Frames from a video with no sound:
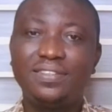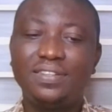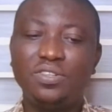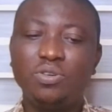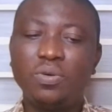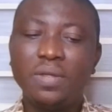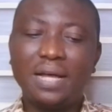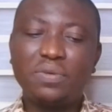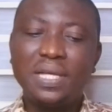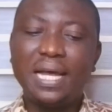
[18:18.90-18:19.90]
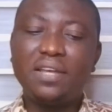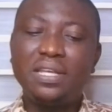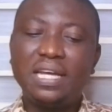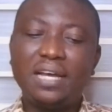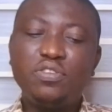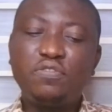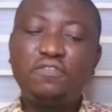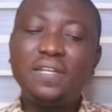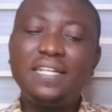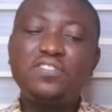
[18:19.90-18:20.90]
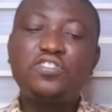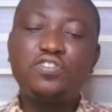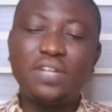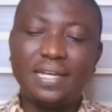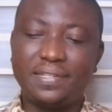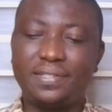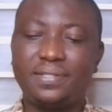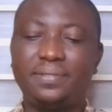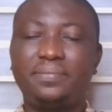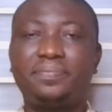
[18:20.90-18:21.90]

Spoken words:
You know, are you feeling stressed?